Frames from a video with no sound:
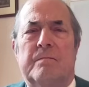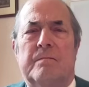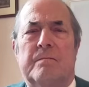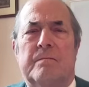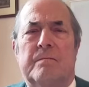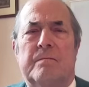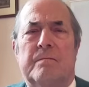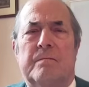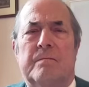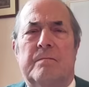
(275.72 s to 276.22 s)

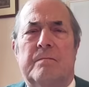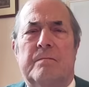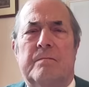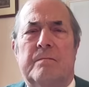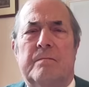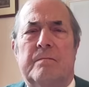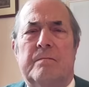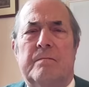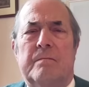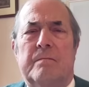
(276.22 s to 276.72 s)

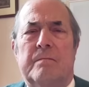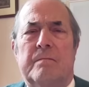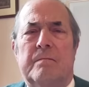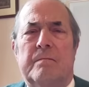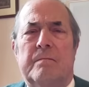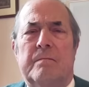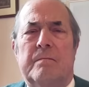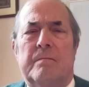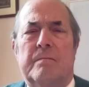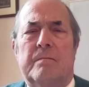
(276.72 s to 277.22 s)

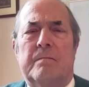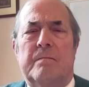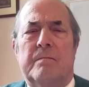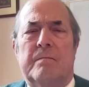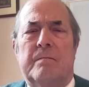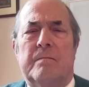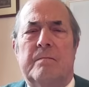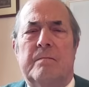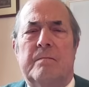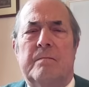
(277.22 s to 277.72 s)

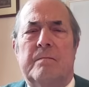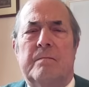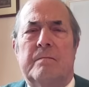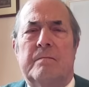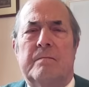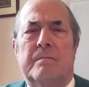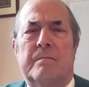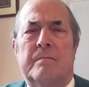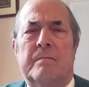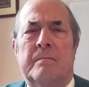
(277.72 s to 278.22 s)

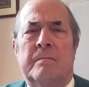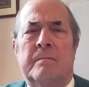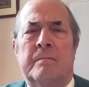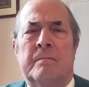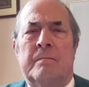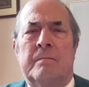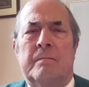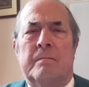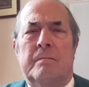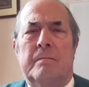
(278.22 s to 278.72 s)

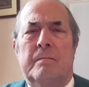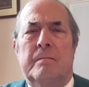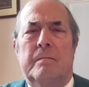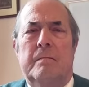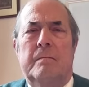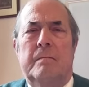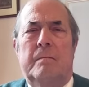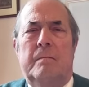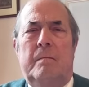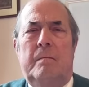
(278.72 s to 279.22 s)

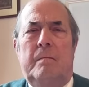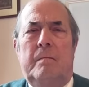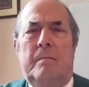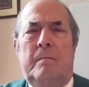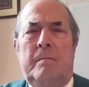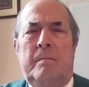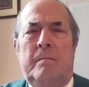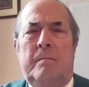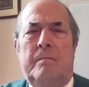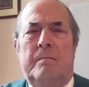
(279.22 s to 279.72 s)

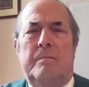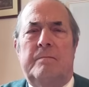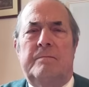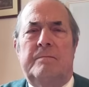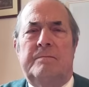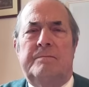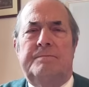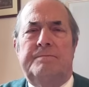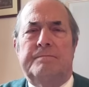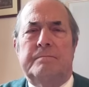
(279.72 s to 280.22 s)

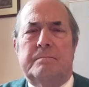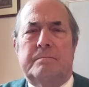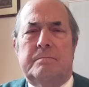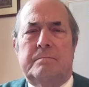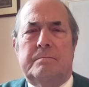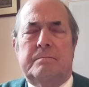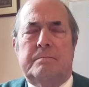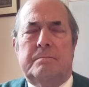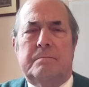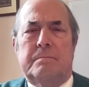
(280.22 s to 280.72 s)

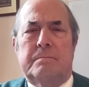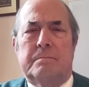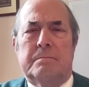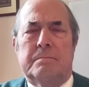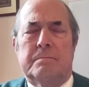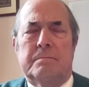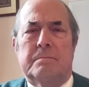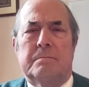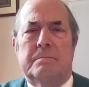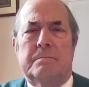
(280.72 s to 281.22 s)

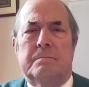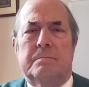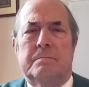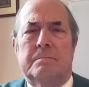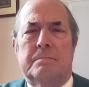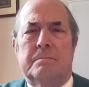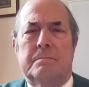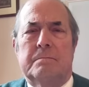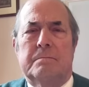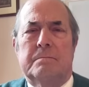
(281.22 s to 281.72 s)

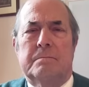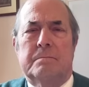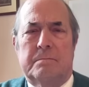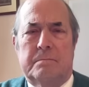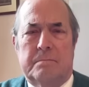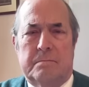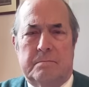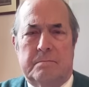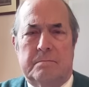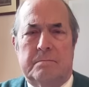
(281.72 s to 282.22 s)

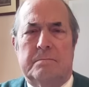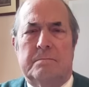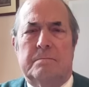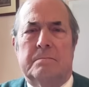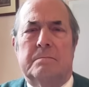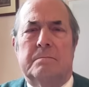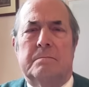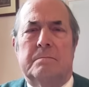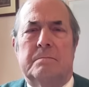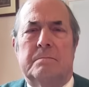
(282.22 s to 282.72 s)

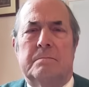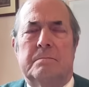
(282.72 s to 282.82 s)
No words are spoken by the person on screen.